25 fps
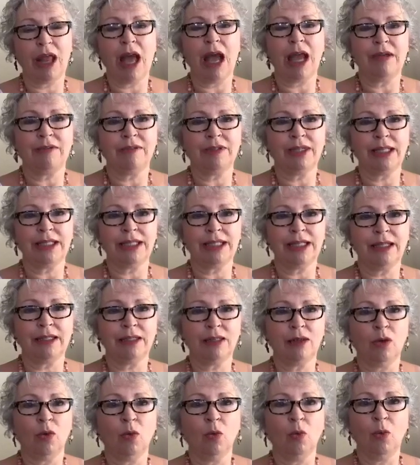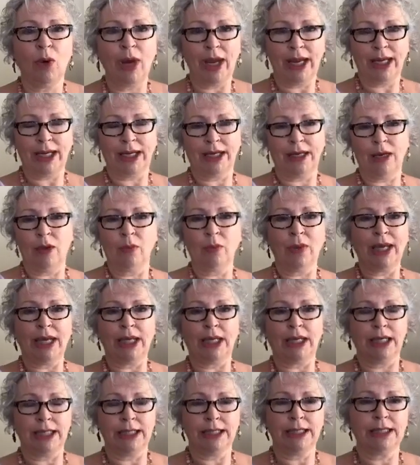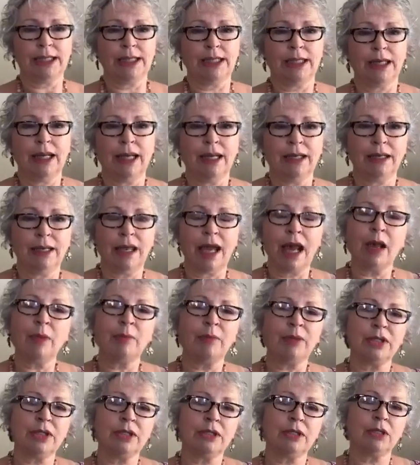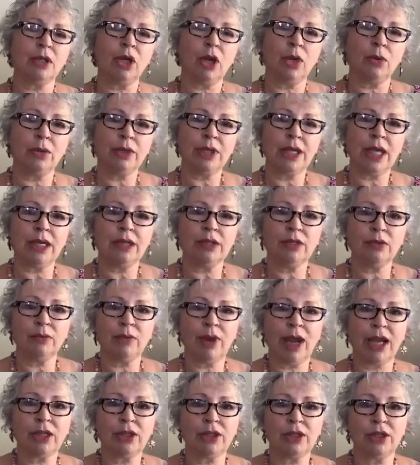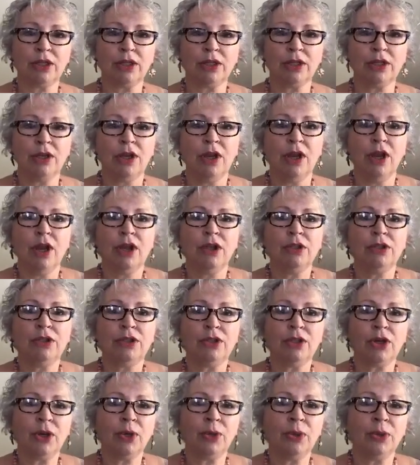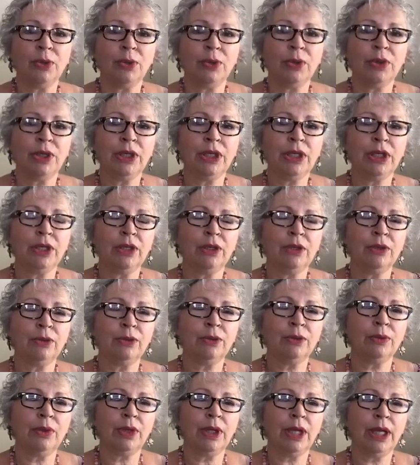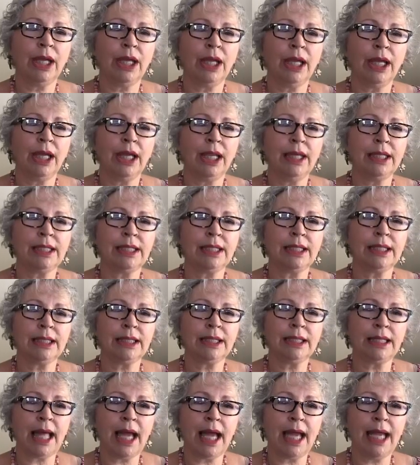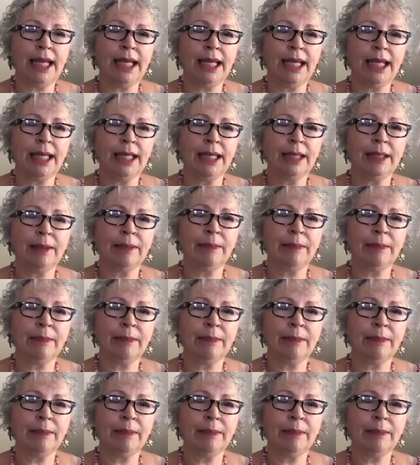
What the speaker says: lives, they tend to awaken us and help us to go in that direction. So, it's like